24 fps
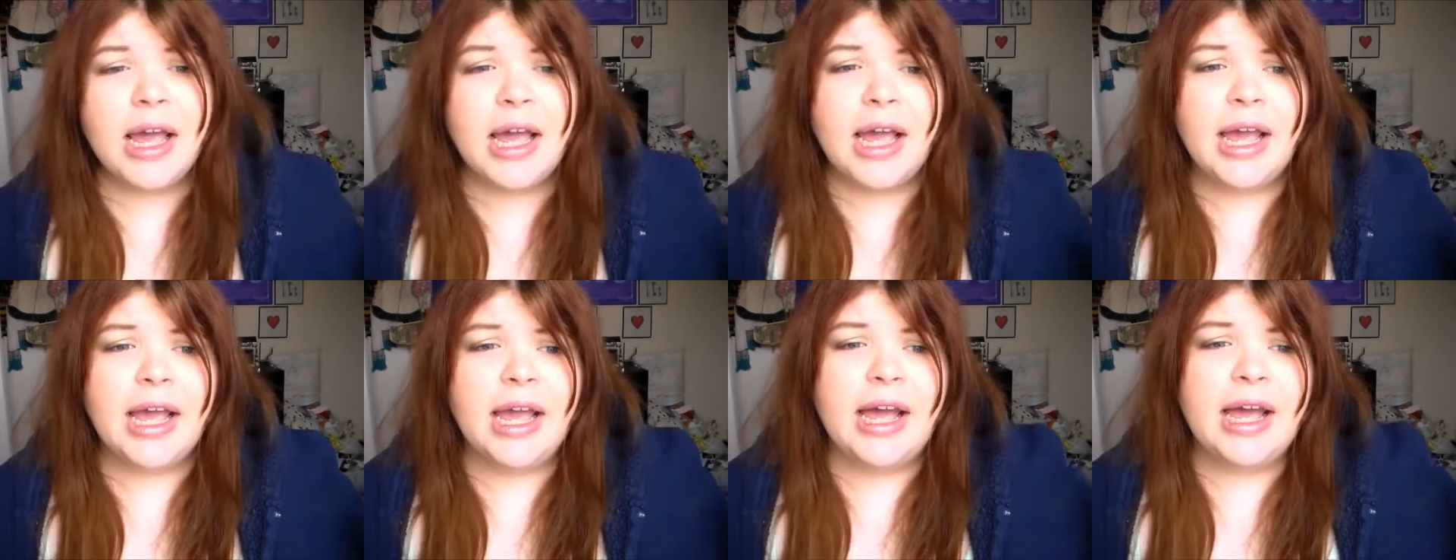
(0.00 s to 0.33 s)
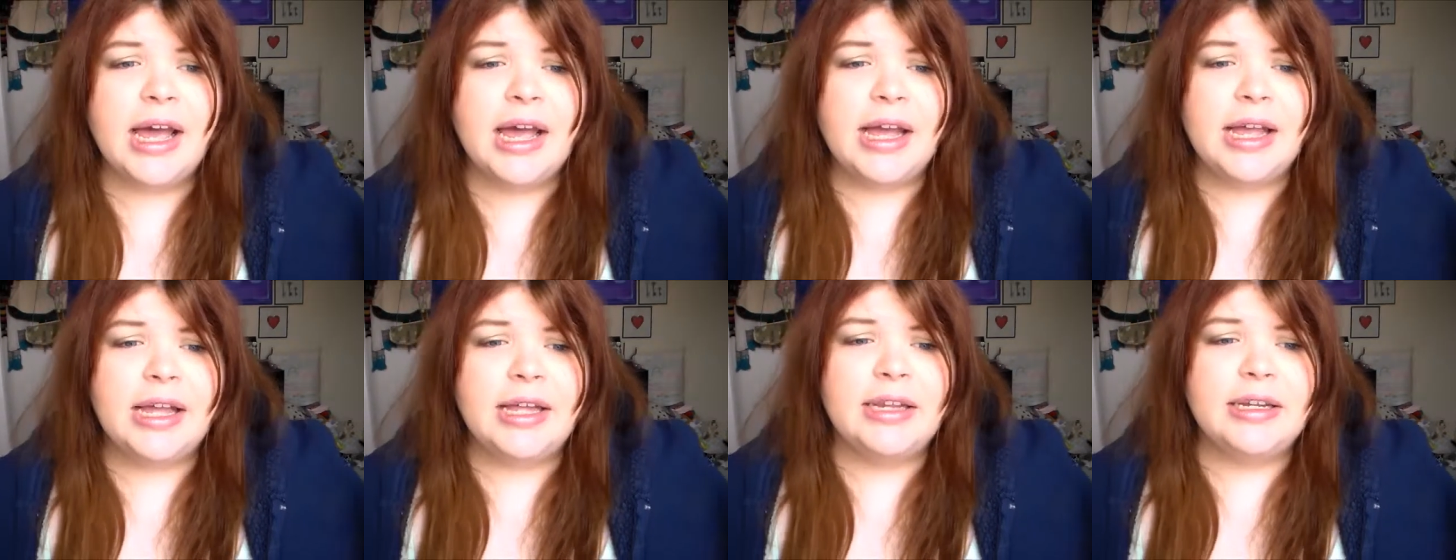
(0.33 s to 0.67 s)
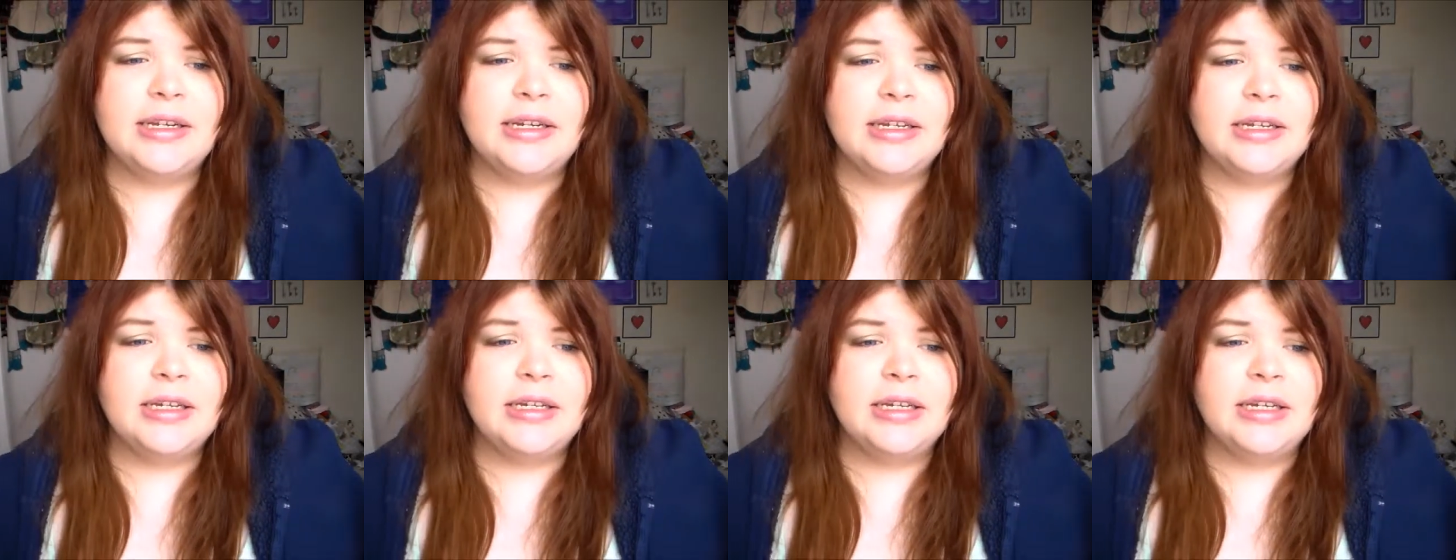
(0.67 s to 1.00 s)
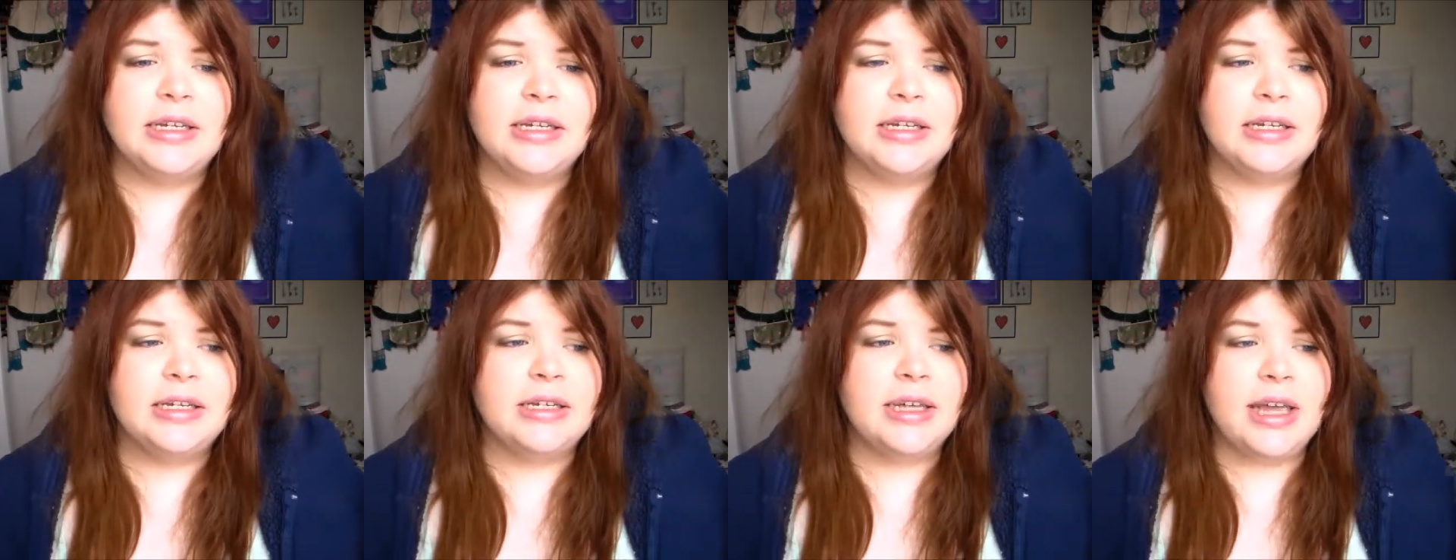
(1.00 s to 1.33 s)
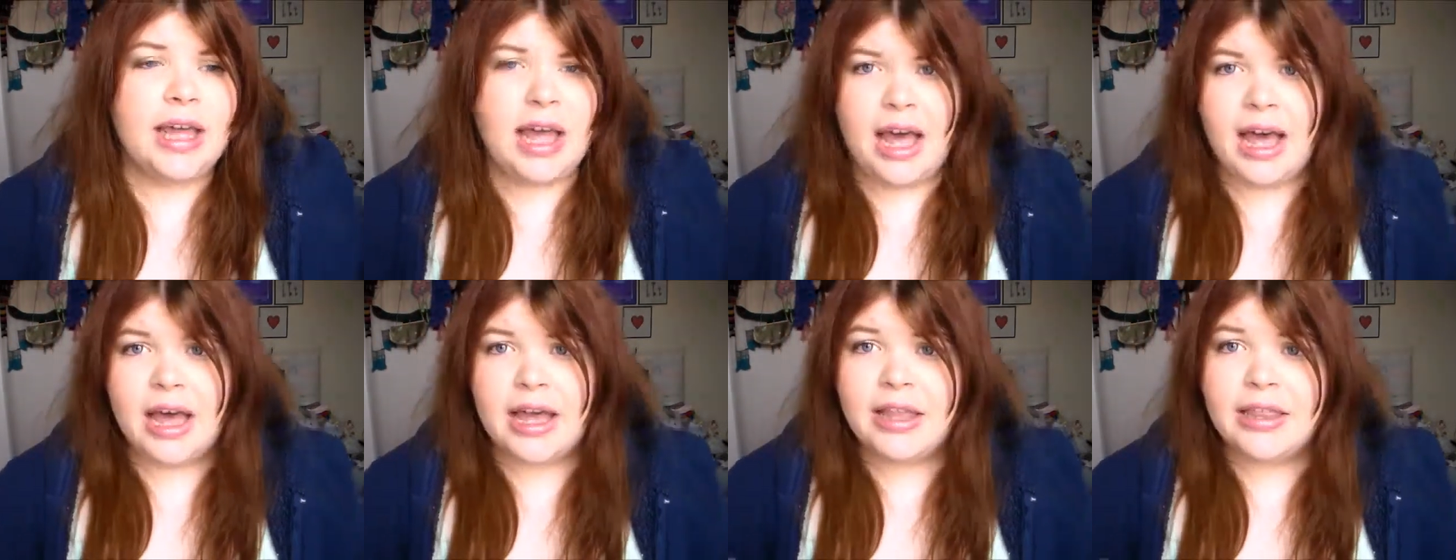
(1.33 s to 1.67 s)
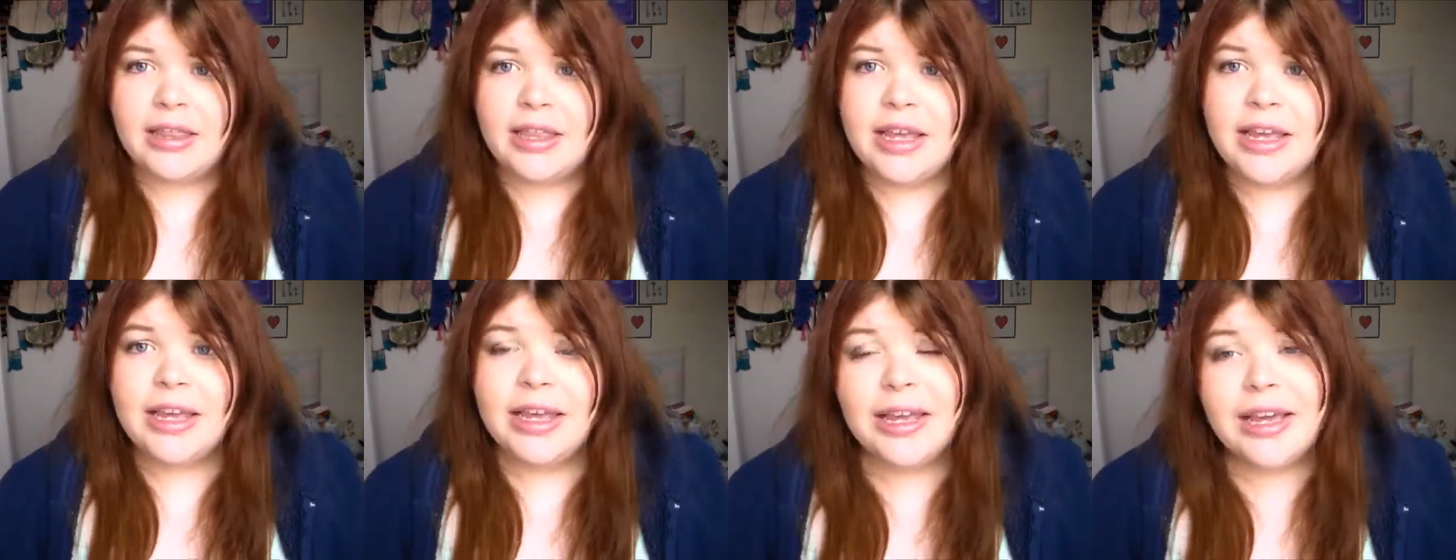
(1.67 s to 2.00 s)
And yeah,
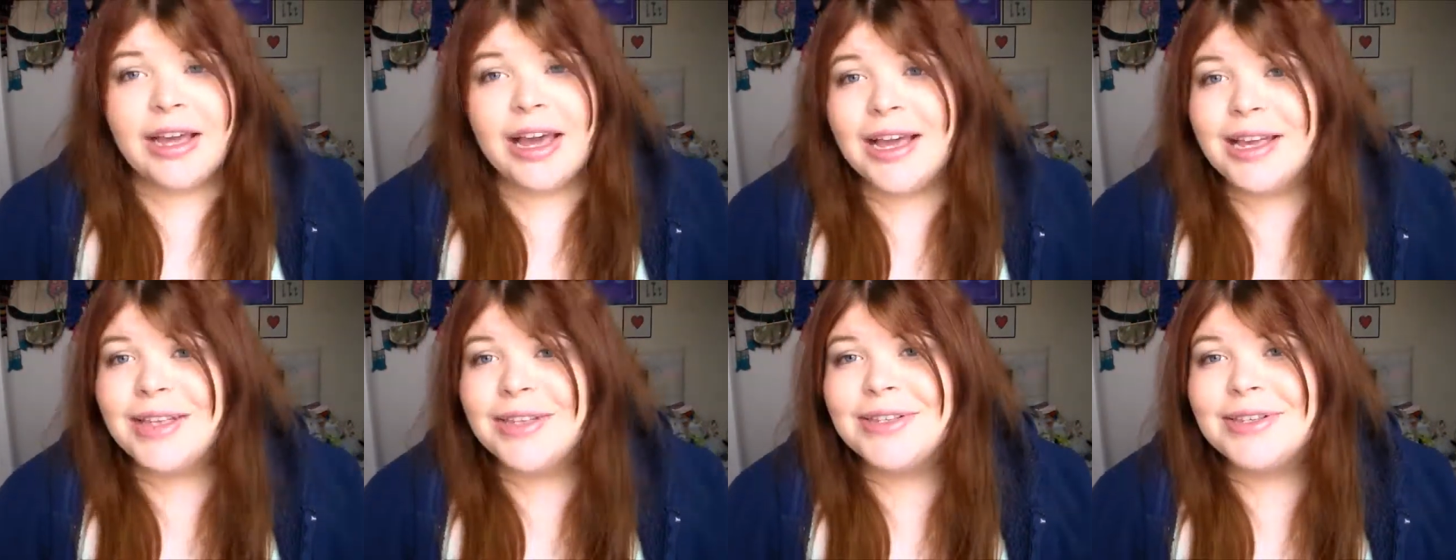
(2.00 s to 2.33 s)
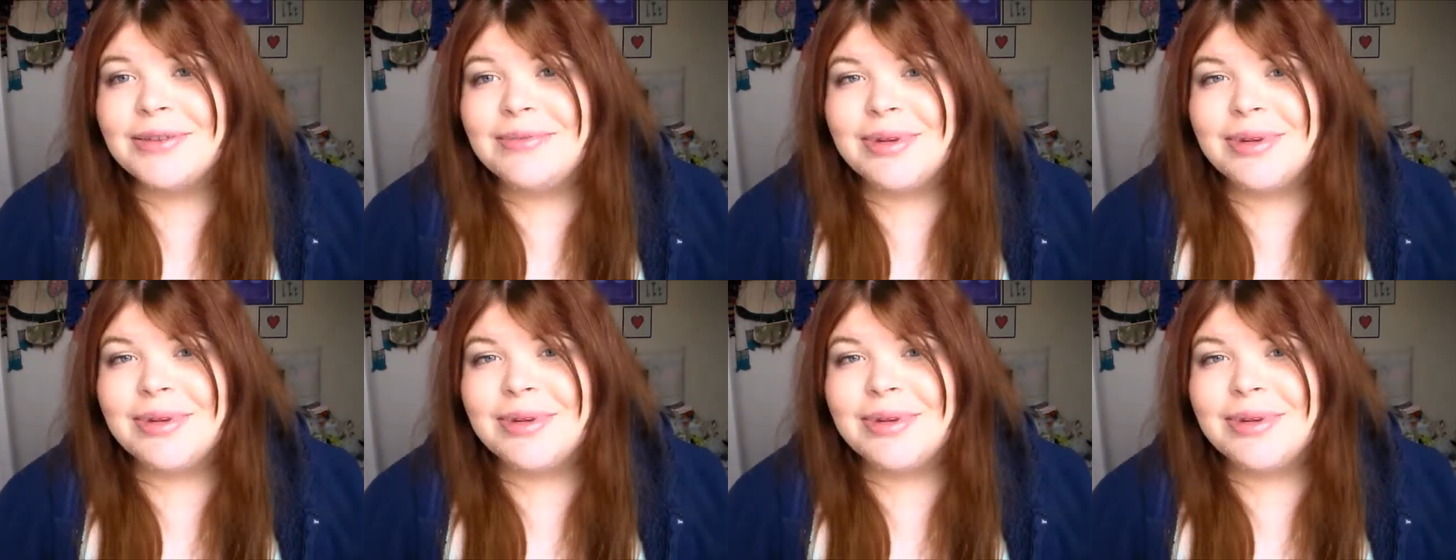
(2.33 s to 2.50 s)
thank you guys